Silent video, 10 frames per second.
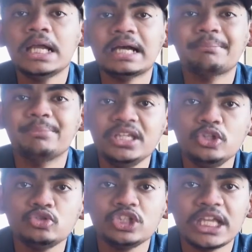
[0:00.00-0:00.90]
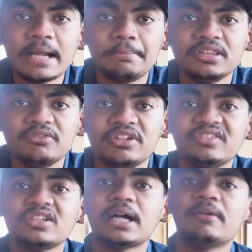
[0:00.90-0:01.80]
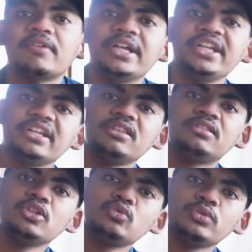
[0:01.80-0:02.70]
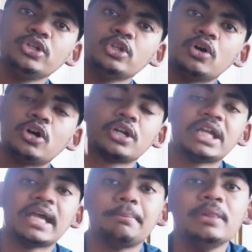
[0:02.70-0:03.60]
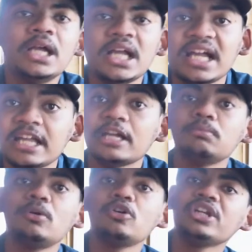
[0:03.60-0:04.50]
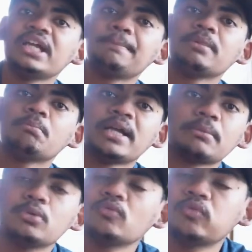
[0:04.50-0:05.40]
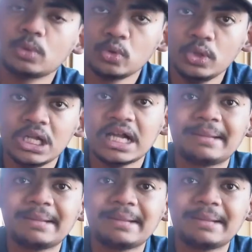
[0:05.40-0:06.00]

I've been using Apple devices. I've edited this video on an Apple. I have bought an Apple MacBook Pro.